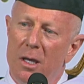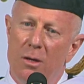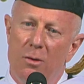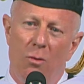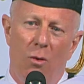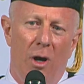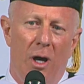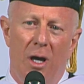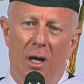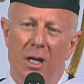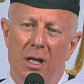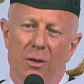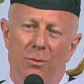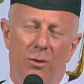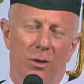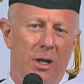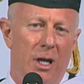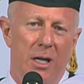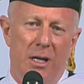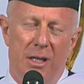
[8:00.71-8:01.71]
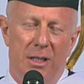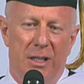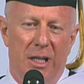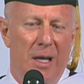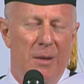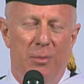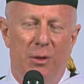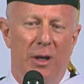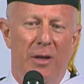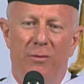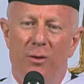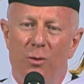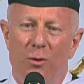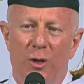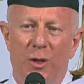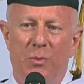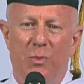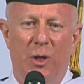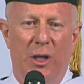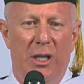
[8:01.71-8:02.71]
well, uh, an example of it
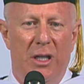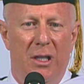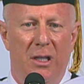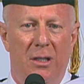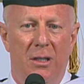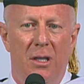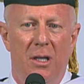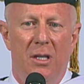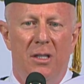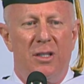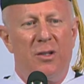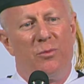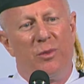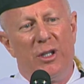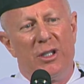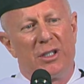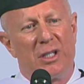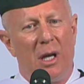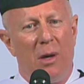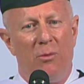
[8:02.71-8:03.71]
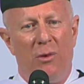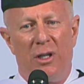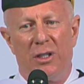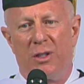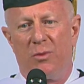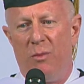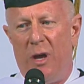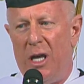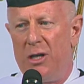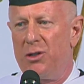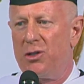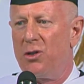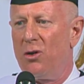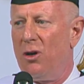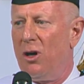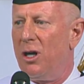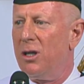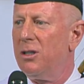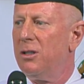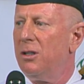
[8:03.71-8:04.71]
would be to be someone's
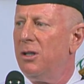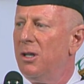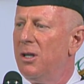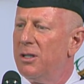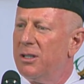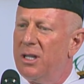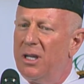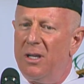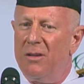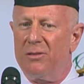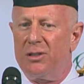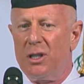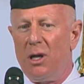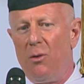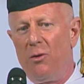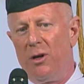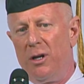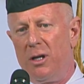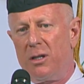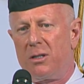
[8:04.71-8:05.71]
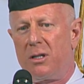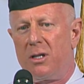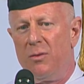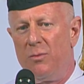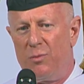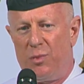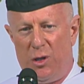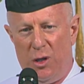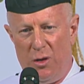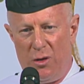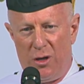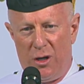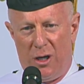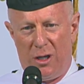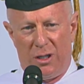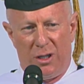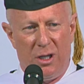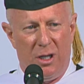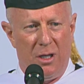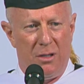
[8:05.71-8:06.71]
mentor, to give someone a computer,
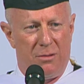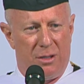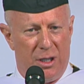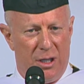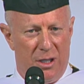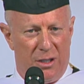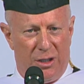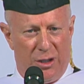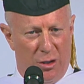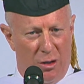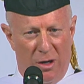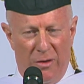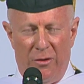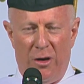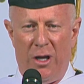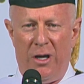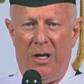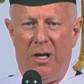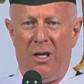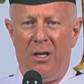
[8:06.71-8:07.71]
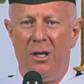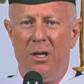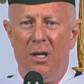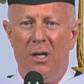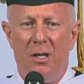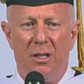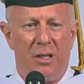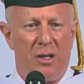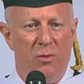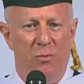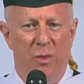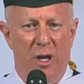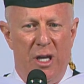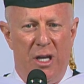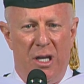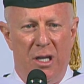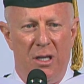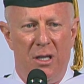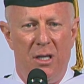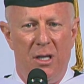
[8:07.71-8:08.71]
to, to serve on a
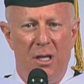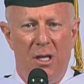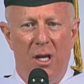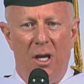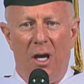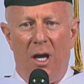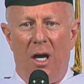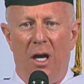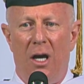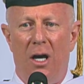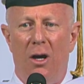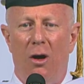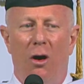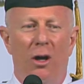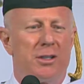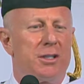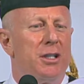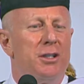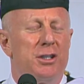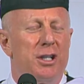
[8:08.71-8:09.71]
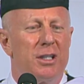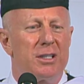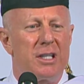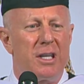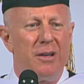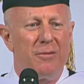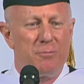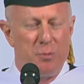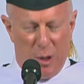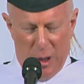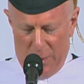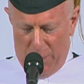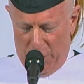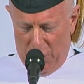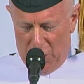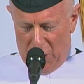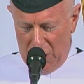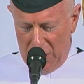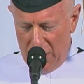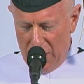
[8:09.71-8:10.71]
committee, uh, or to just give
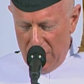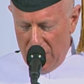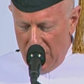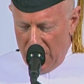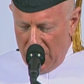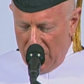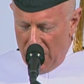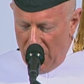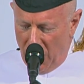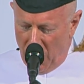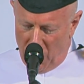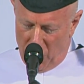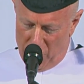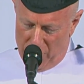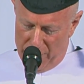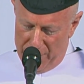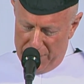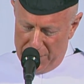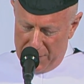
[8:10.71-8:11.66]
people hope.